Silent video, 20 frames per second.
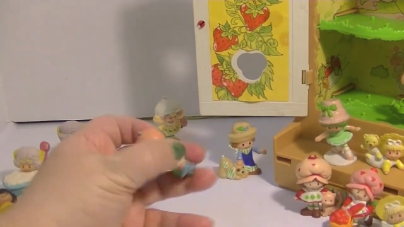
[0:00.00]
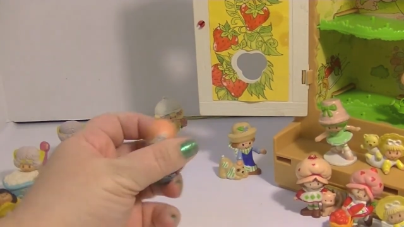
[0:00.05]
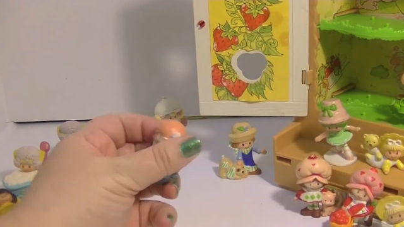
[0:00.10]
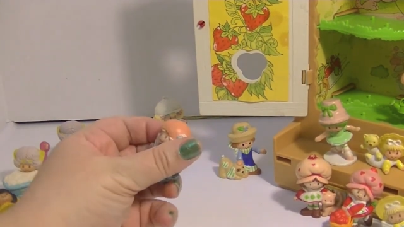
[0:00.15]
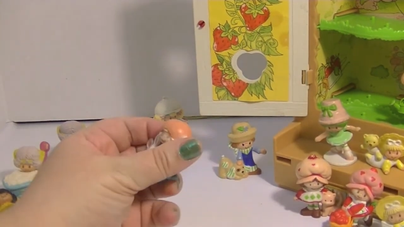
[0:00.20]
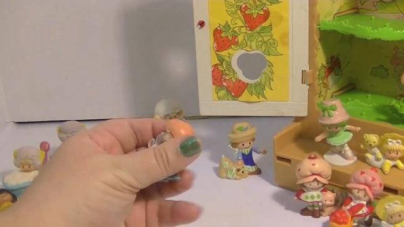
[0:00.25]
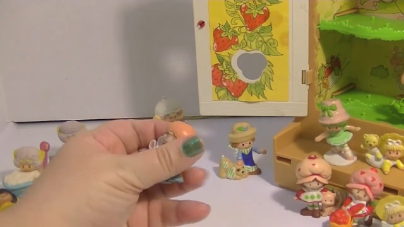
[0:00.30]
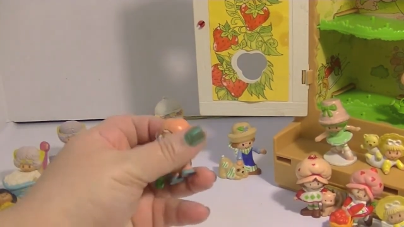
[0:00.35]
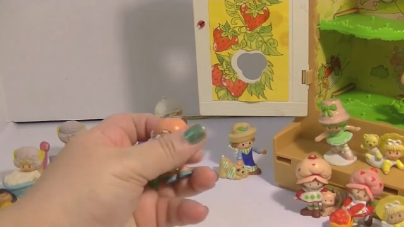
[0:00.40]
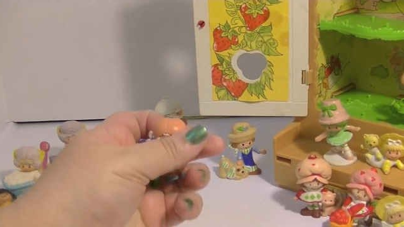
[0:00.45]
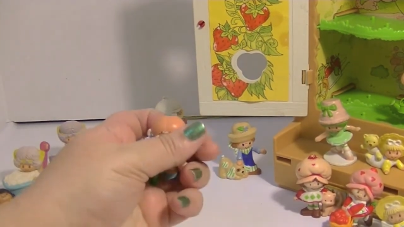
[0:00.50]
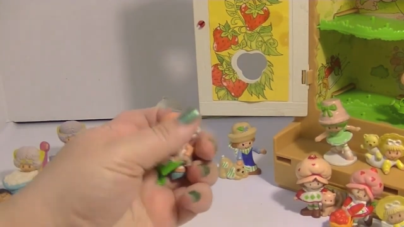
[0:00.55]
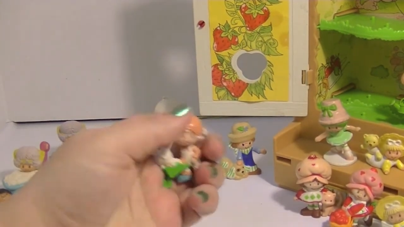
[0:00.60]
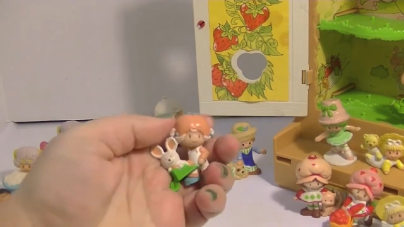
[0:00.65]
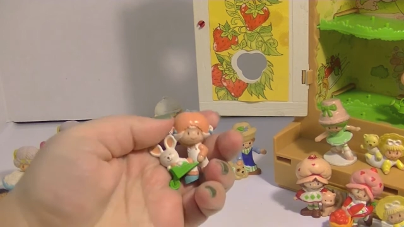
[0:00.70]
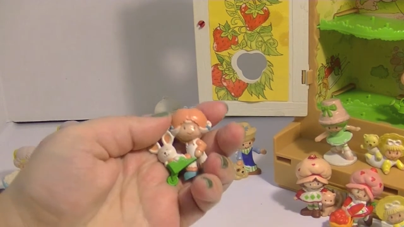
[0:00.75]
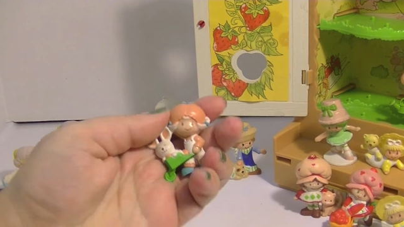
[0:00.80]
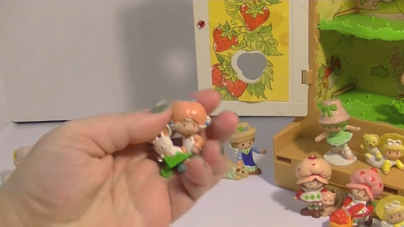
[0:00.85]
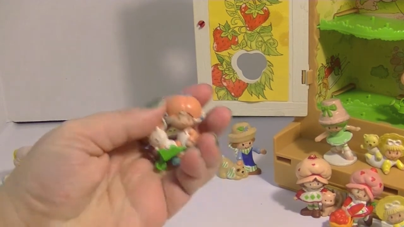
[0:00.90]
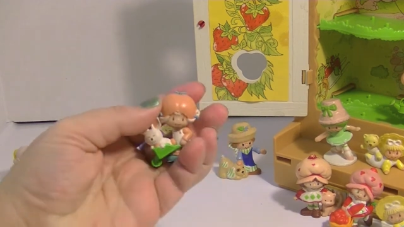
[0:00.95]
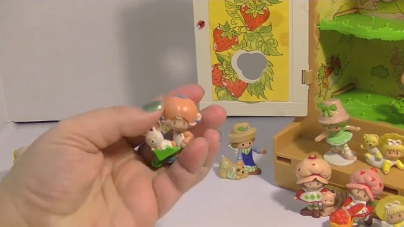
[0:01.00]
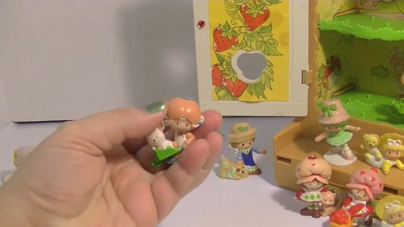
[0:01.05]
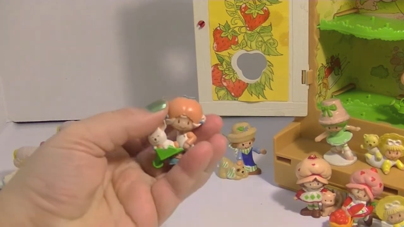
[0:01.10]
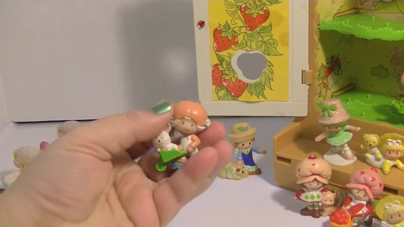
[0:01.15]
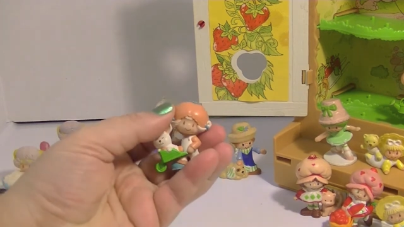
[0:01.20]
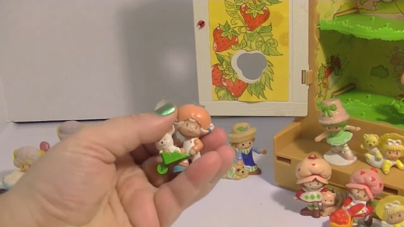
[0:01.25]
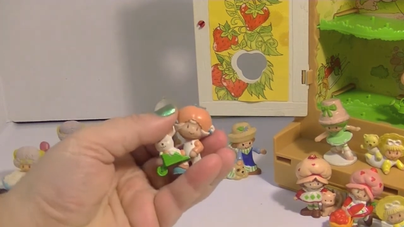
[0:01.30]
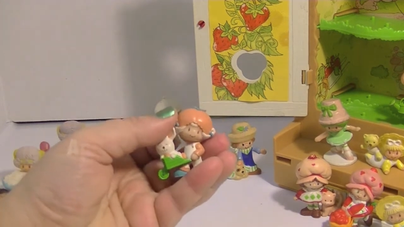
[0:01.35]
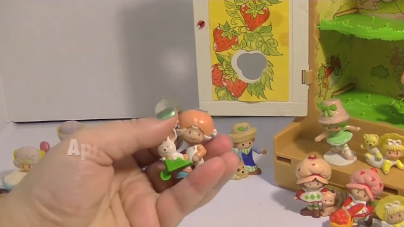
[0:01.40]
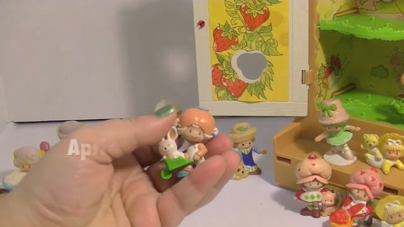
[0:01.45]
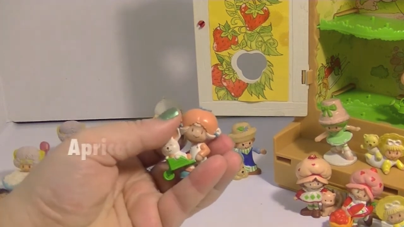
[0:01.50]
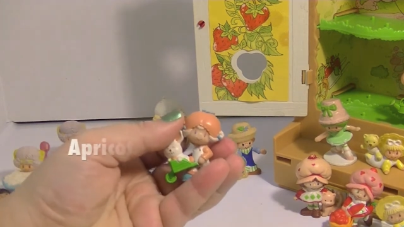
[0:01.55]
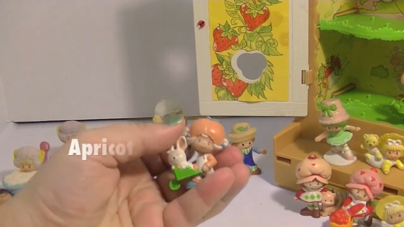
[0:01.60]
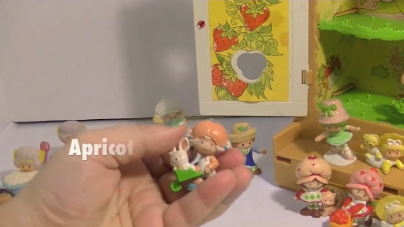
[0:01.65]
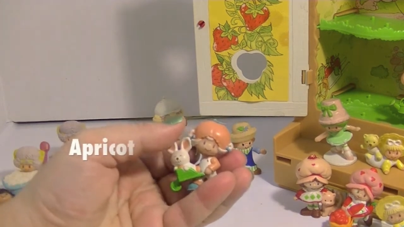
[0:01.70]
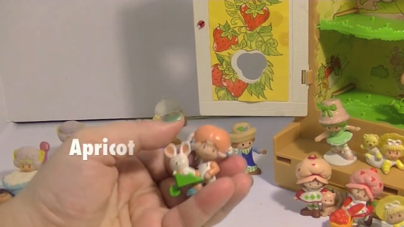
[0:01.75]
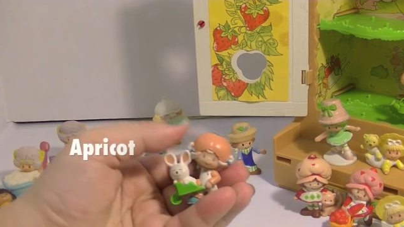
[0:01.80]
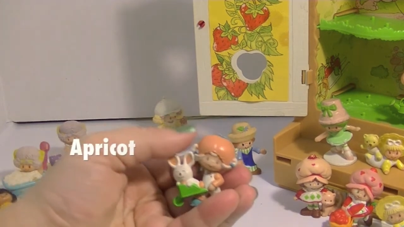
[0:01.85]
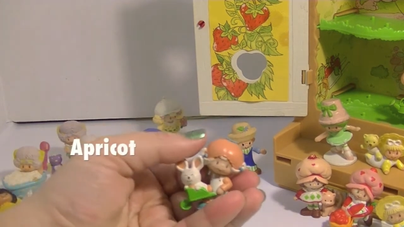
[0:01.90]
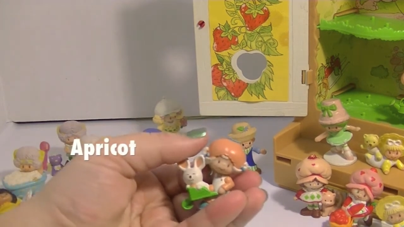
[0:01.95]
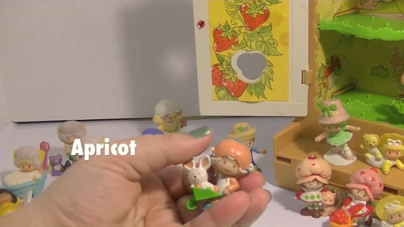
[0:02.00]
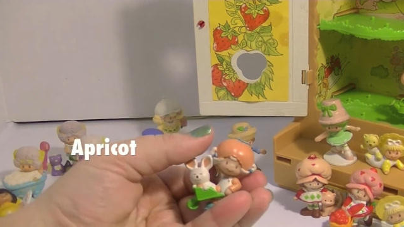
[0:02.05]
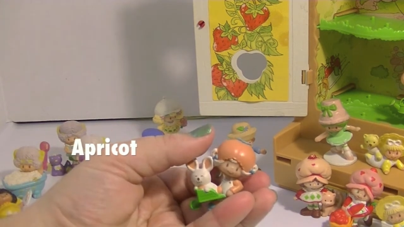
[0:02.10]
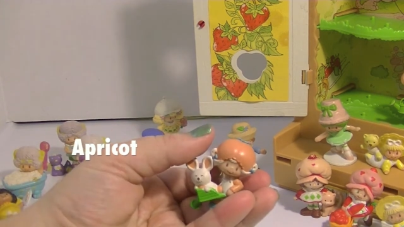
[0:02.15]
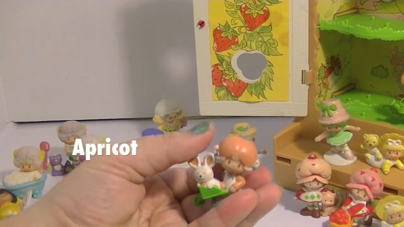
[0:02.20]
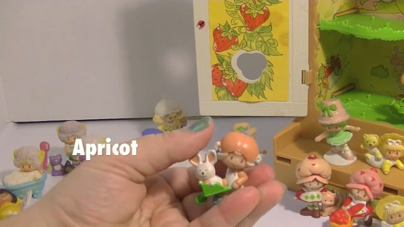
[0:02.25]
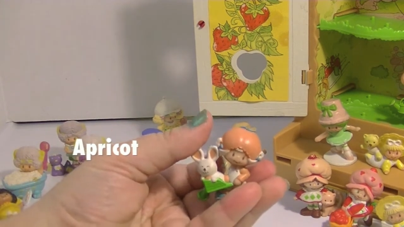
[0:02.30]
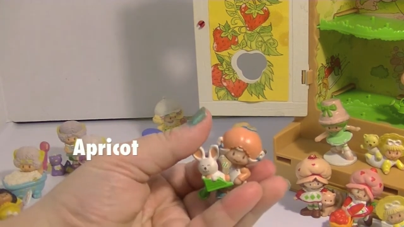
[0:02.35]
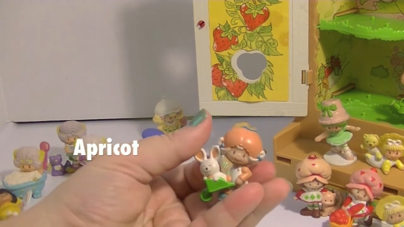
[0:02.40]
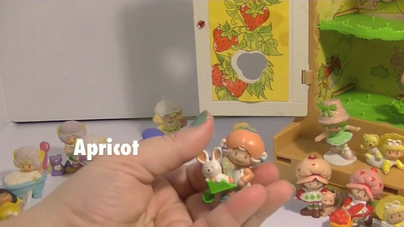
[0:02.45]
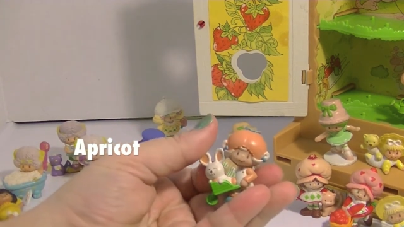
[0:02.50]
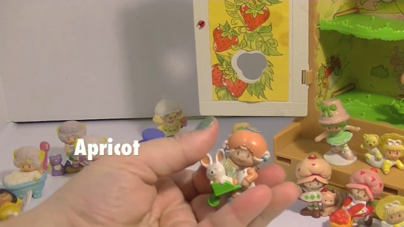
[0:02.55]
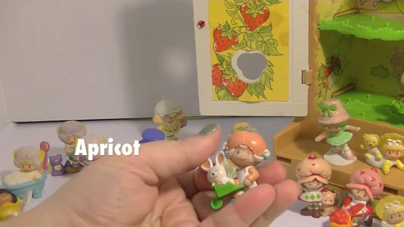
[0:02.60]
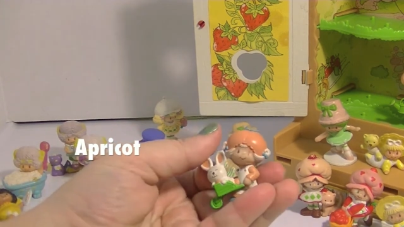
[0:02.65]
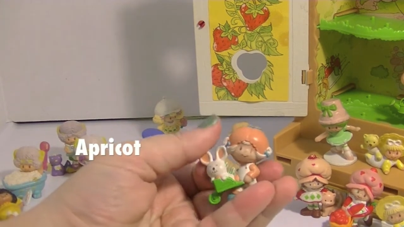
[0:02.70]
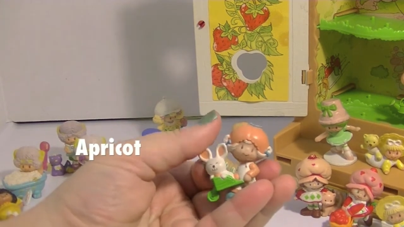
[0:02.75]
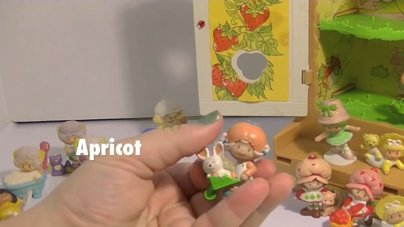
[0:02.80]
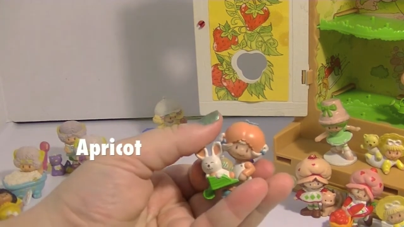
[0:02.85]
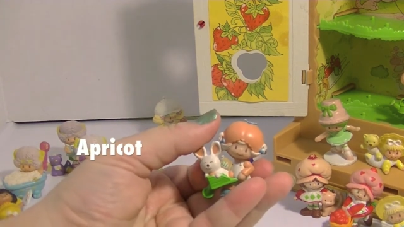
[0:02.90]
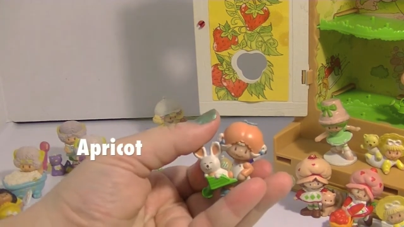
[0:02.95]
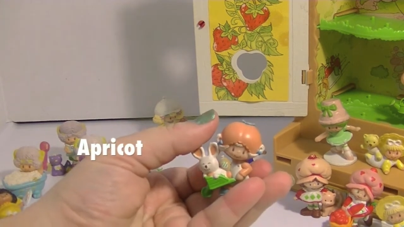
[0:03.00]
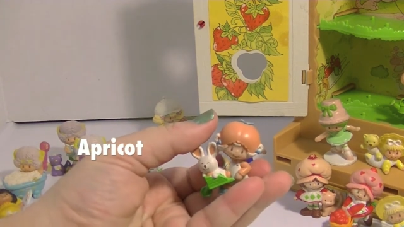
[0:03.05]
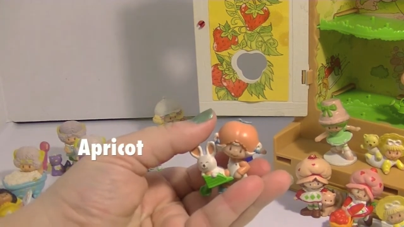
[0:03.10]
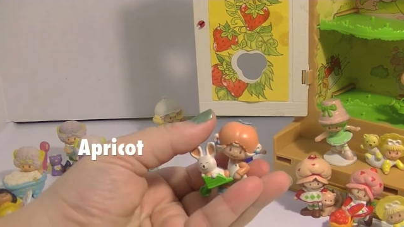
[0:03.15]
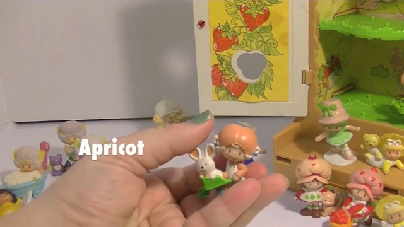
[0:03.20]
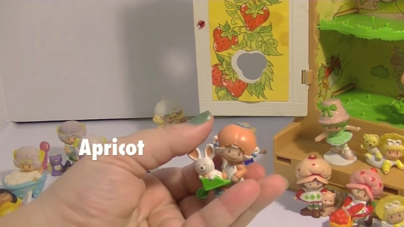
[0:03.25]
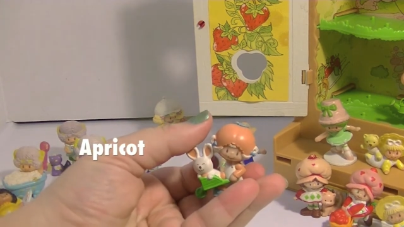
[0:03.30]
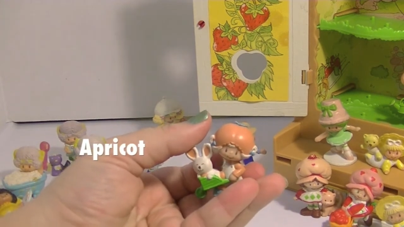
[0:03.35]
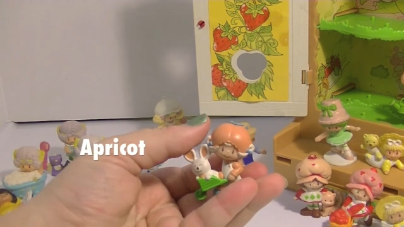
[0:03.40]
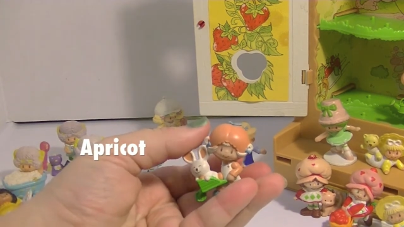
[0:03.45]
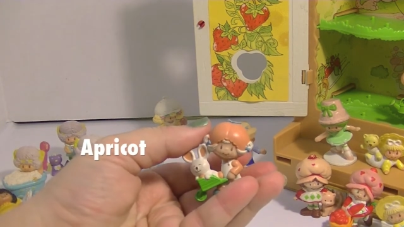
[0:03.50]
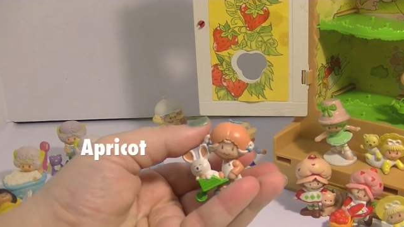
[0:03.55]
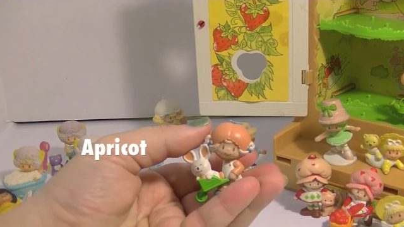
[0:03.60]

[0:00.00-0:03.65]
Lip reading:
(no speaker visible)